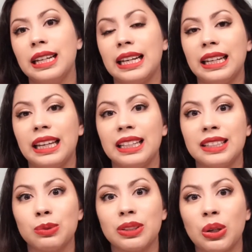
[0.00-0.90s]
And again,
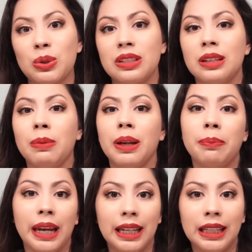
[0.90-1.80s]
this was hosted by
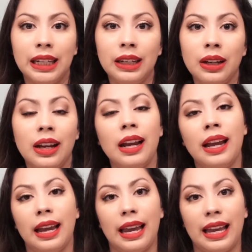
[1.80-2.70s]
Bailey,
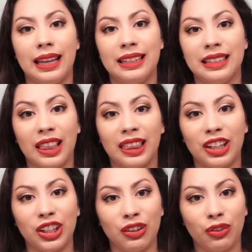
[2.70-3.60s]
and
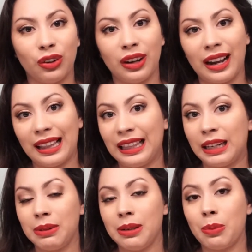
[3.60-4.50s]
thank you for
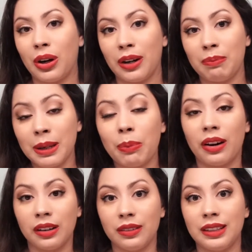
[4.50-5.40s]
letting me be
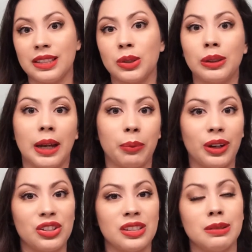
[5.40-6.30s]
part of this
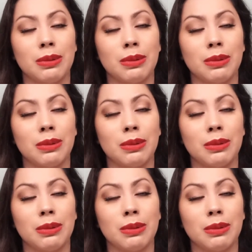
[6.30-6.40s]
collaboration.